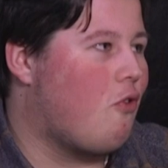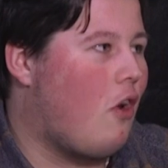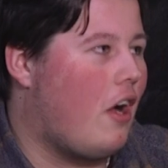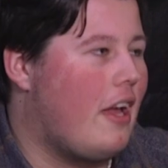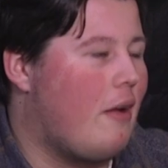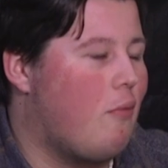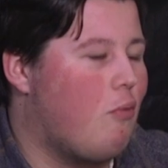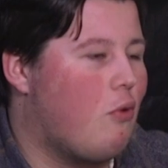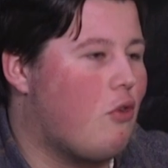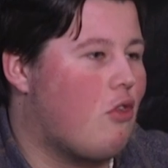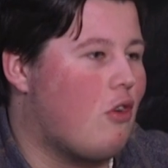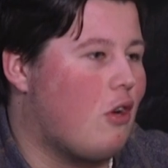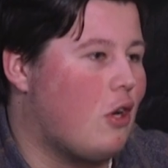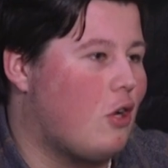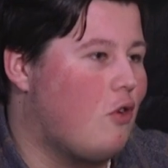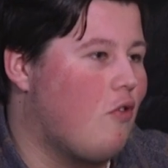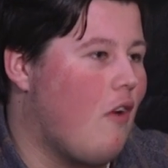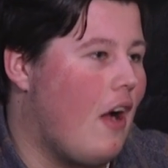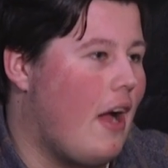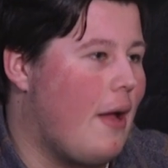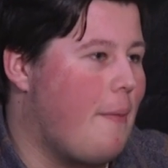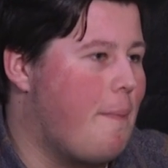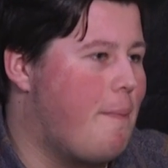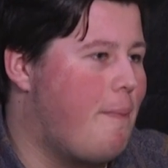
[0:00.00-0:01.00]
right, it wasn't
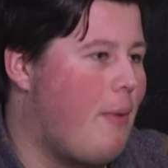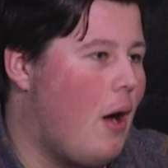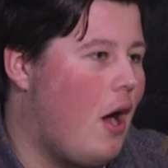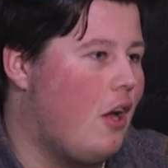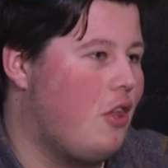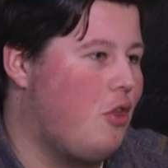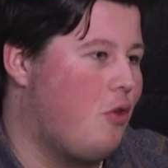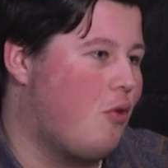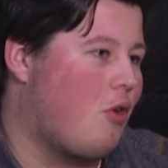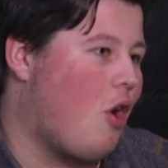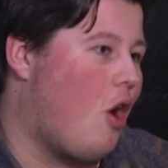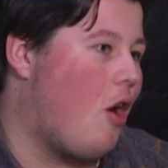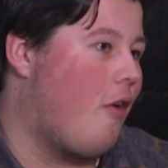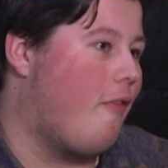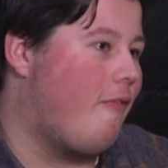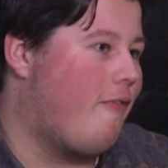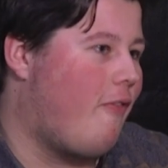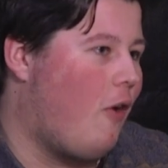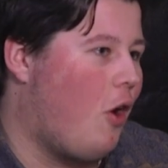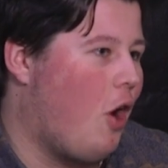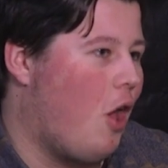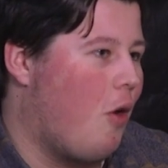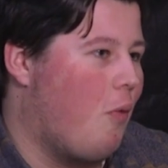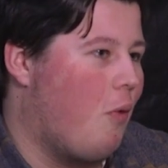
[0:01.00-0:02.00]
great, but you can't
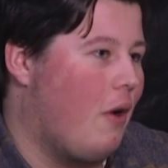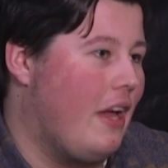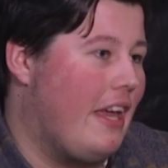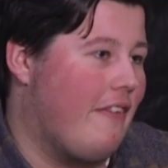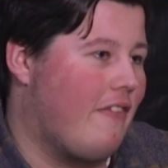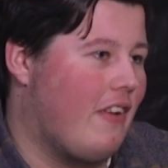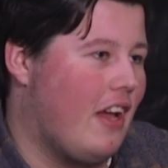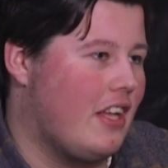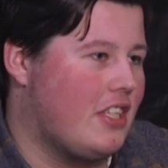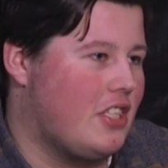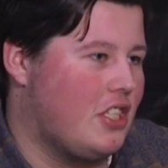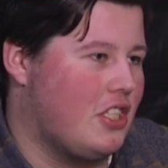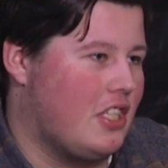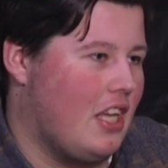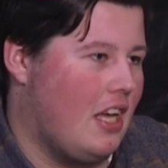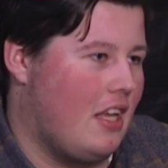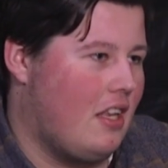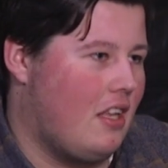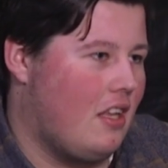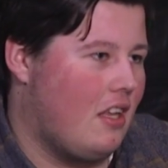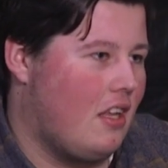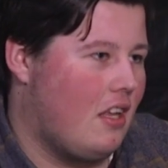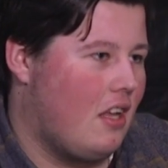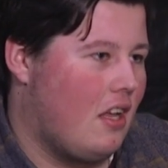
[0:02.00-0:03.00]
follow what Heath Ledger
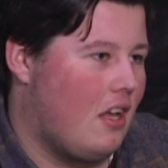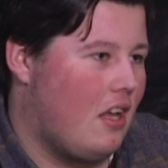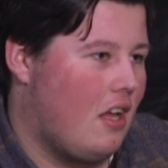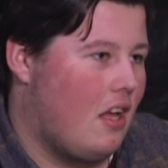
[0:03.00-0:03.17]
did.